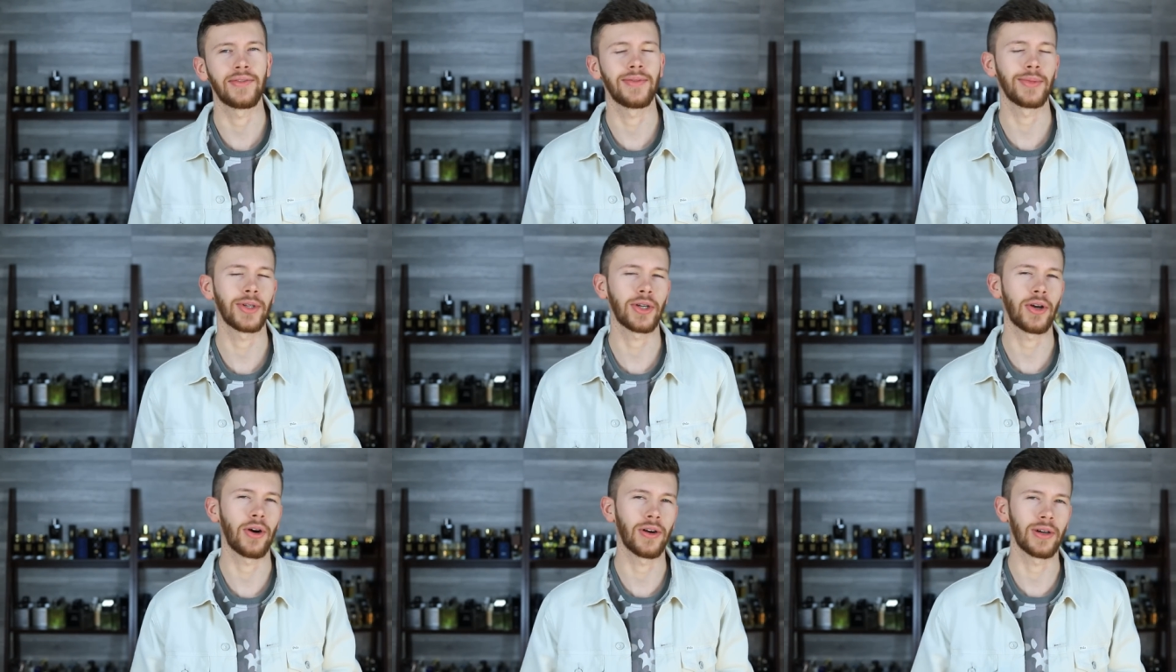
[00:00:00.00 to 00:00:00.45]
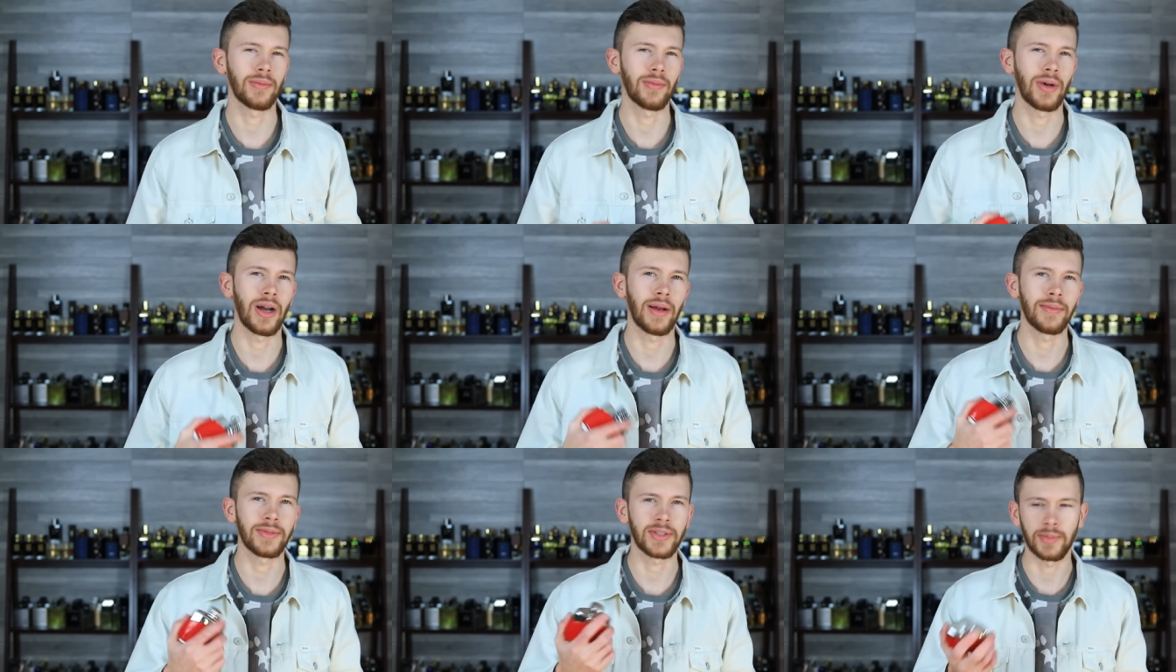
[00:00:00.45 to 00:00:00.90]
from the
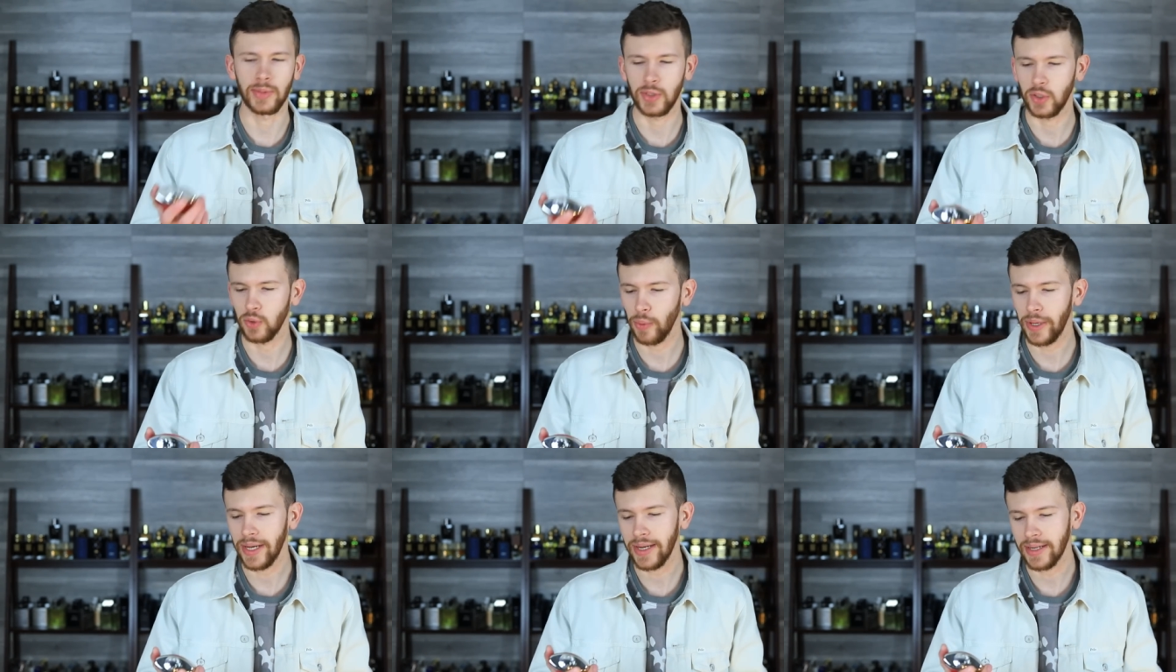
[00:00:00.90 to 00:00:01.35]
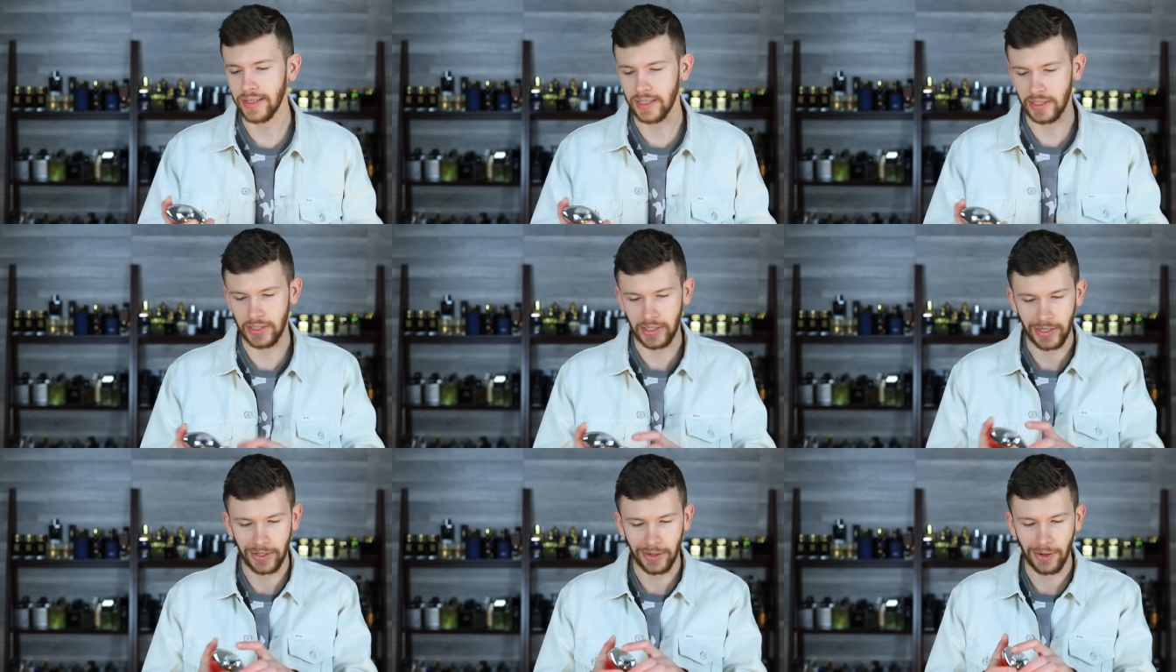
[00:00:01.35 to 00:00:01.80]
cardamom, some
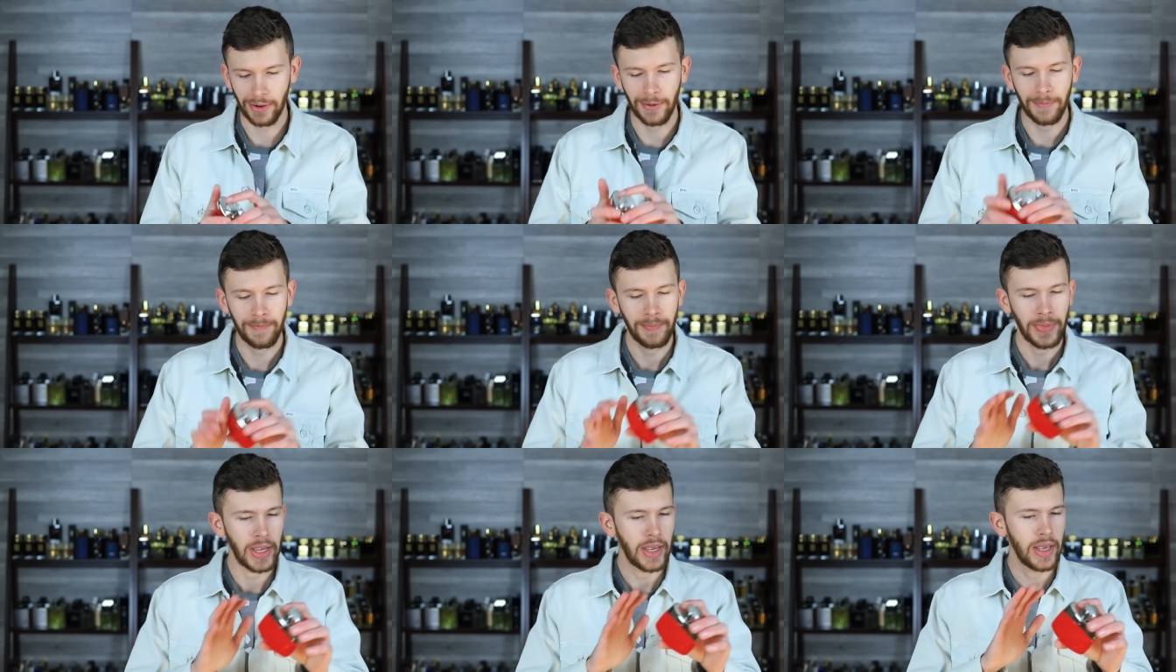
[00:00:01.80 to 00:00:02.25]
sweetness here.